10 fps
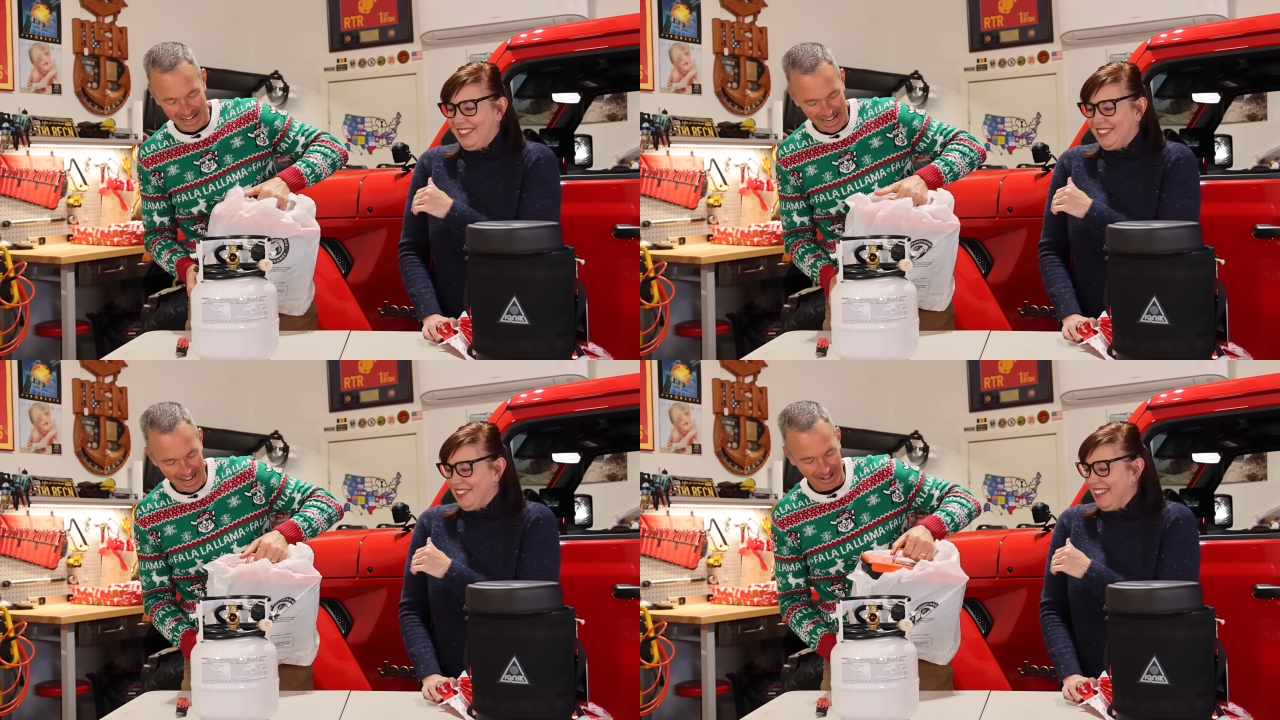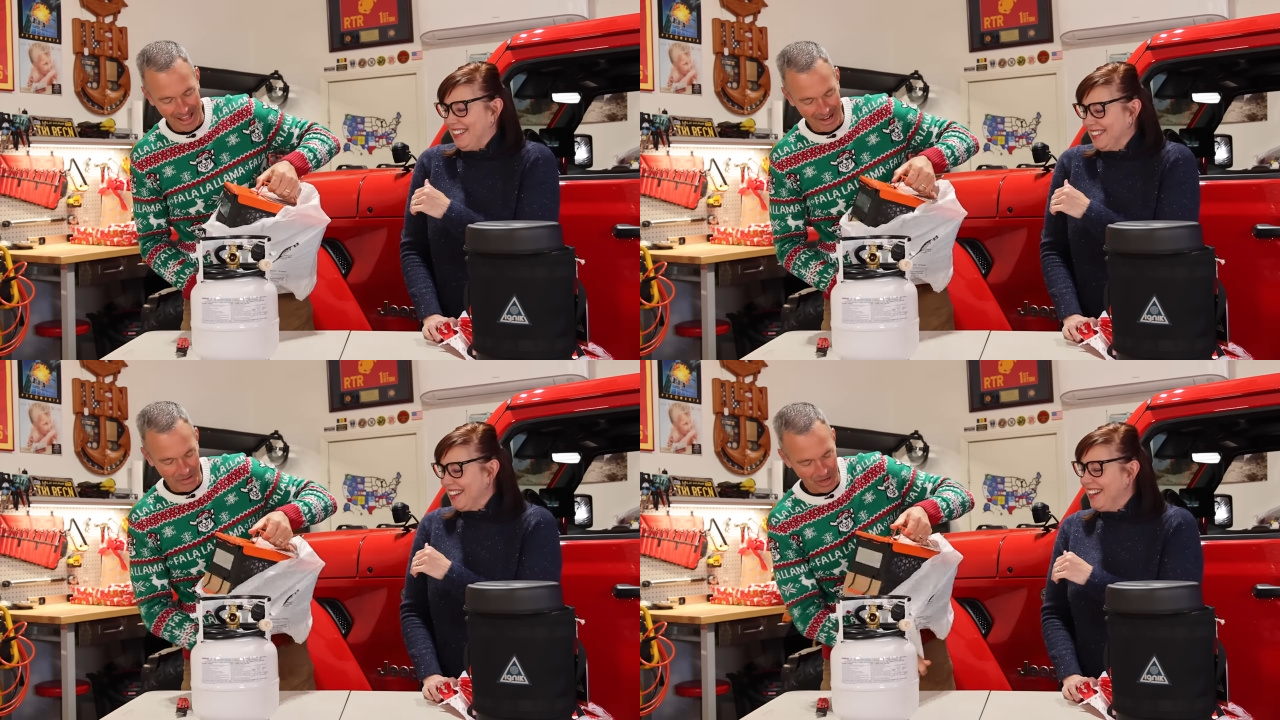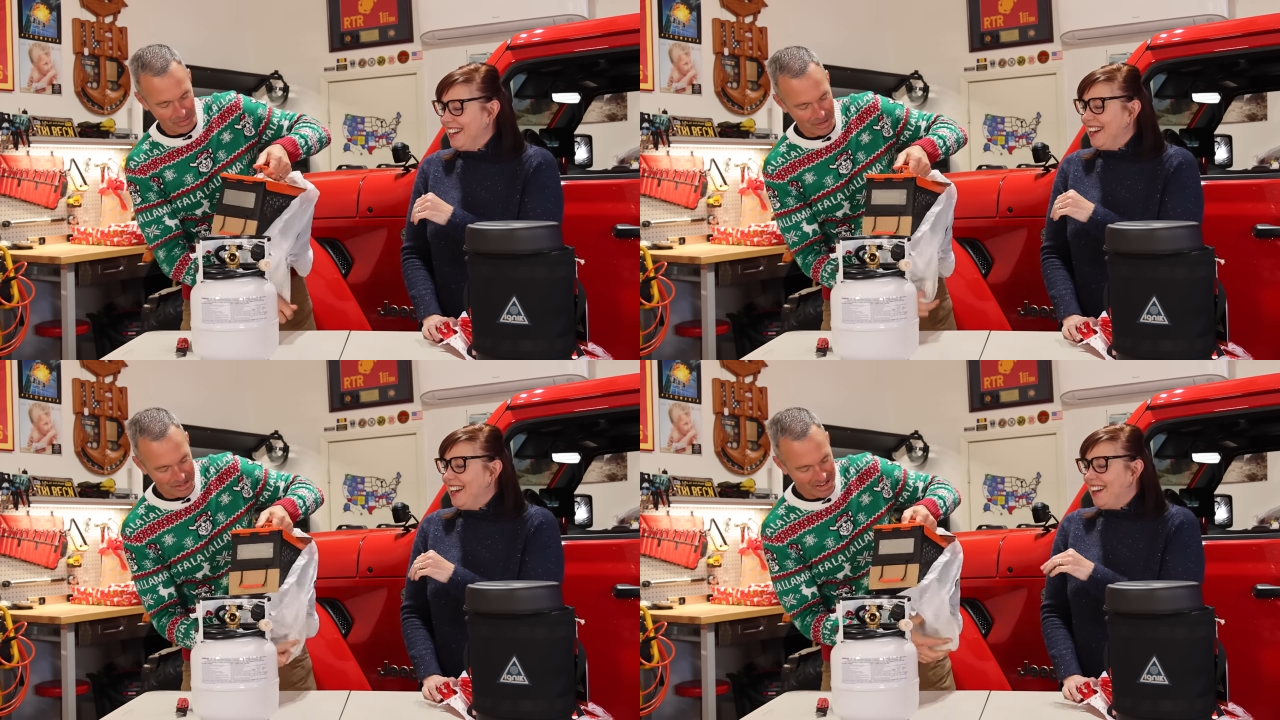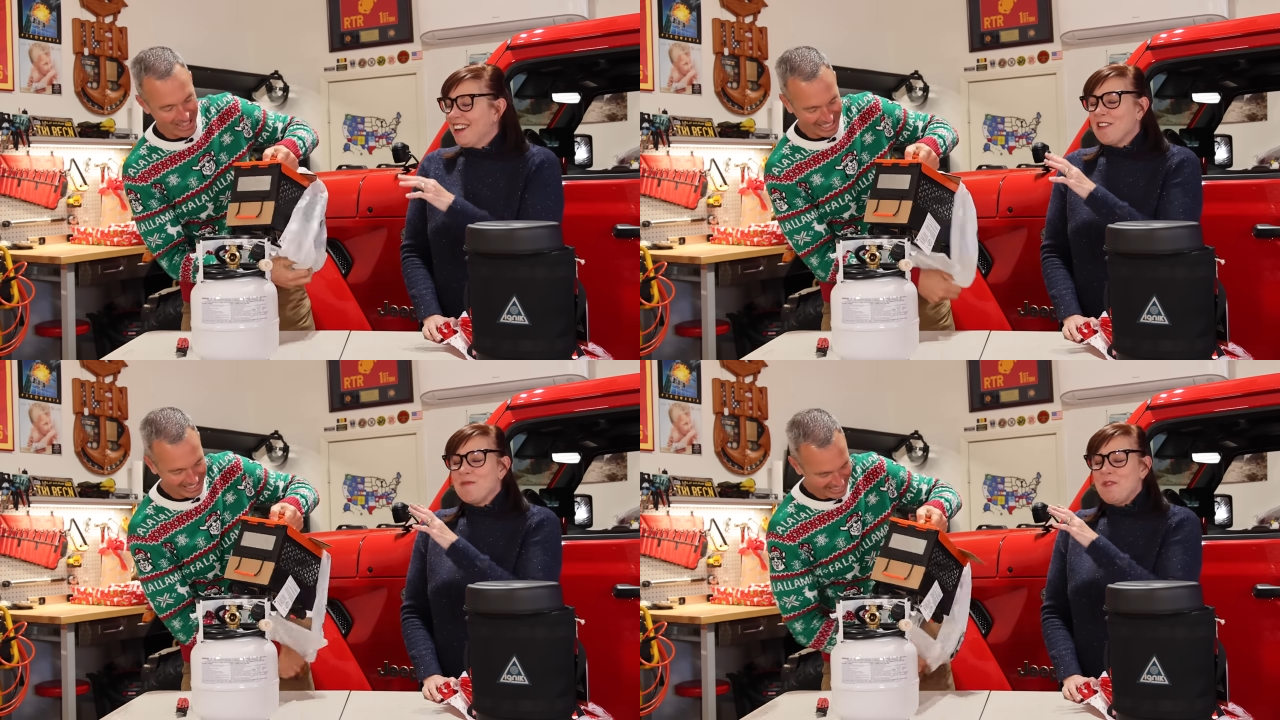Speaker 1: and, a lot of noise while you're
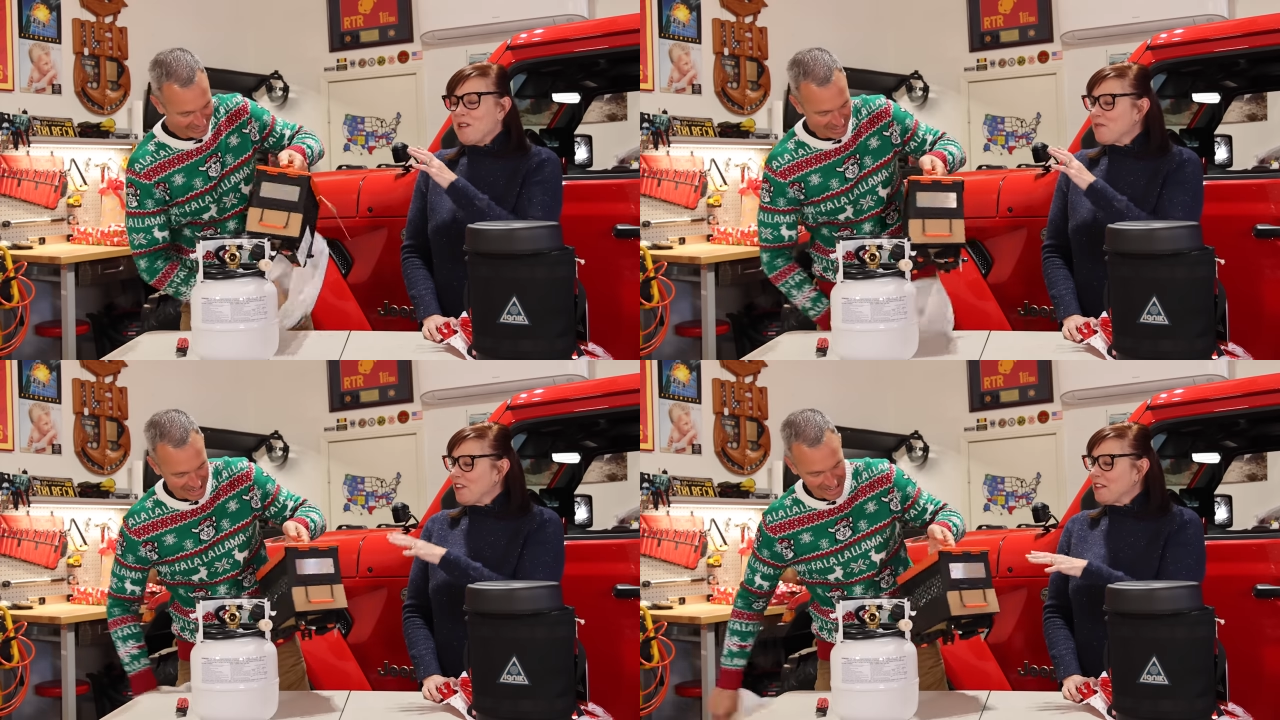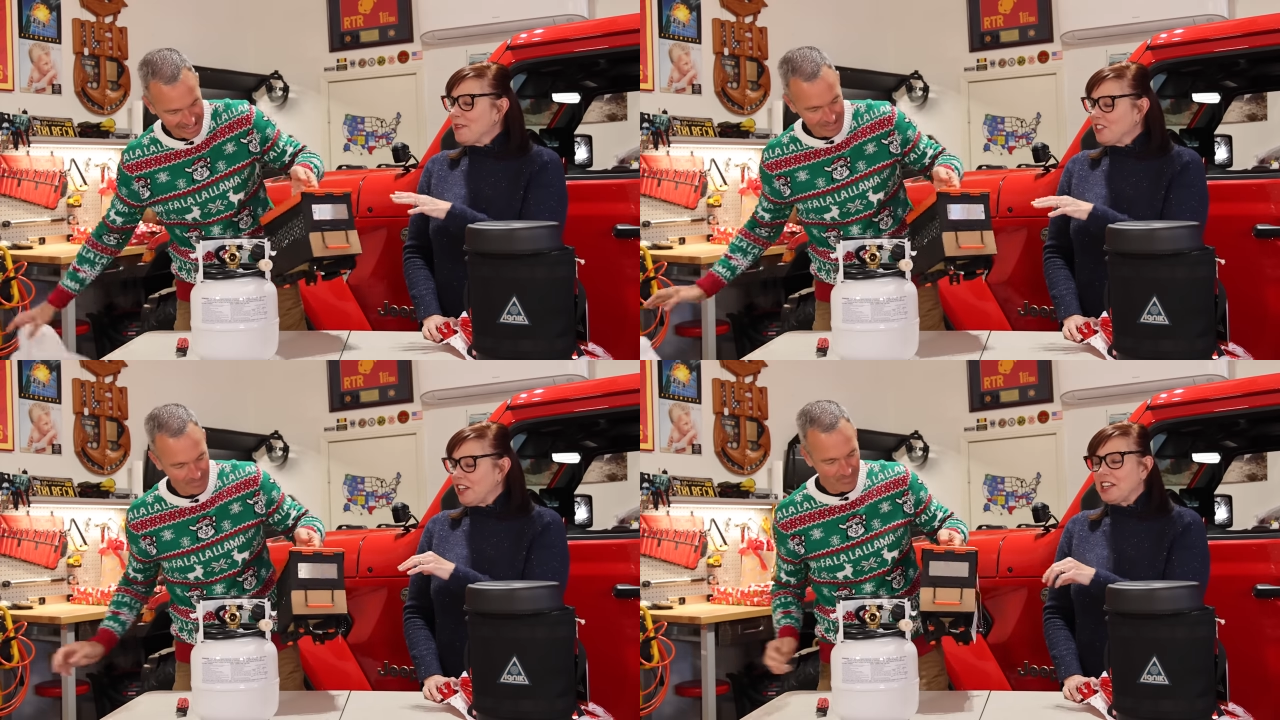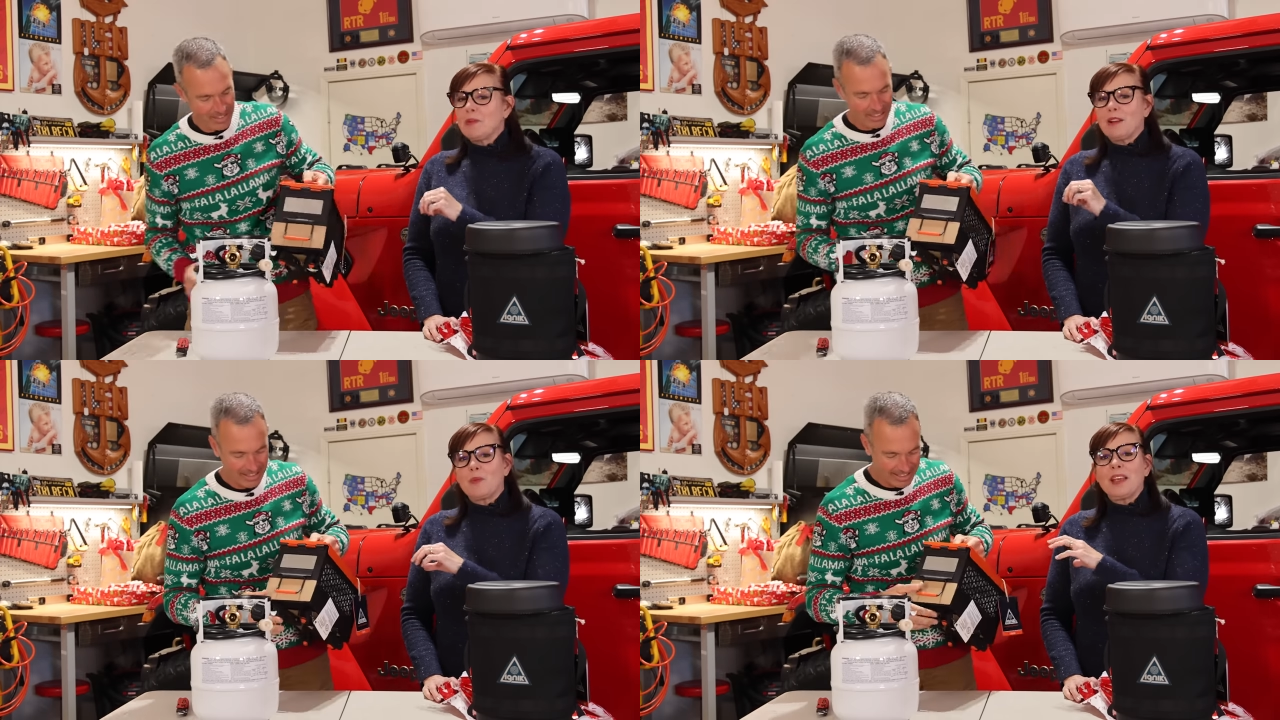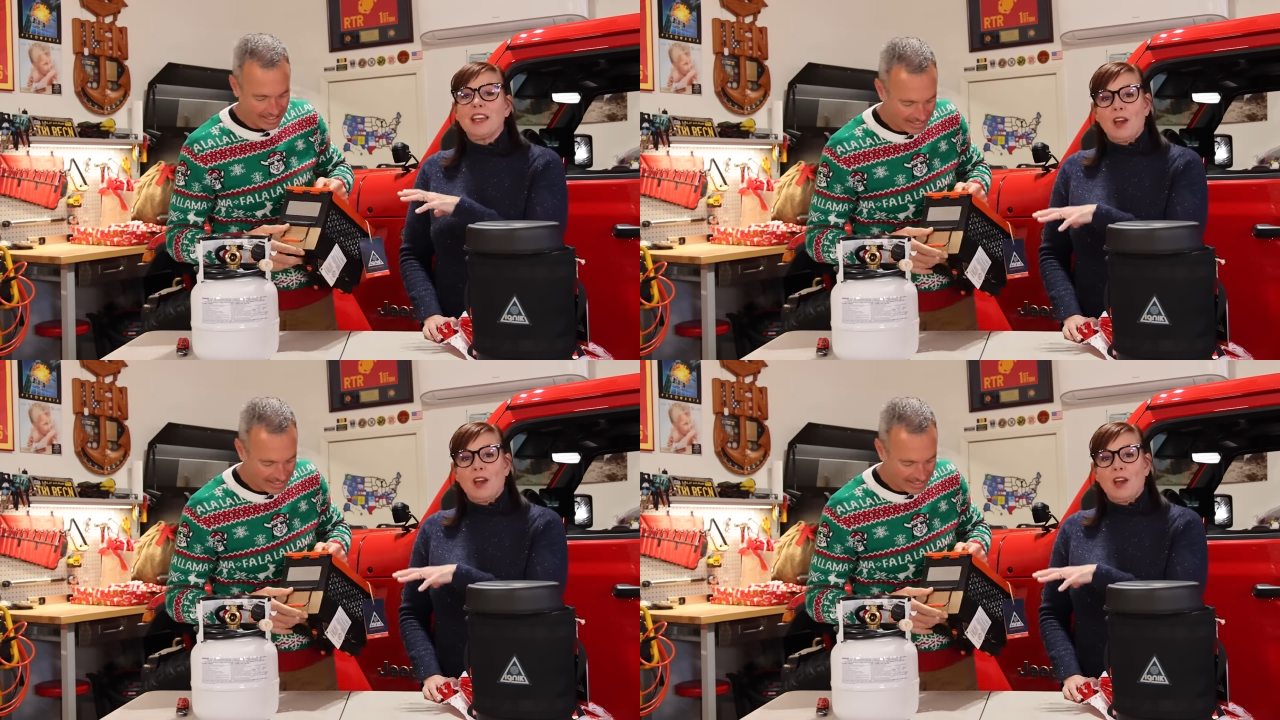talking. But Sorry. pretty
Speaker 2: much anywhere we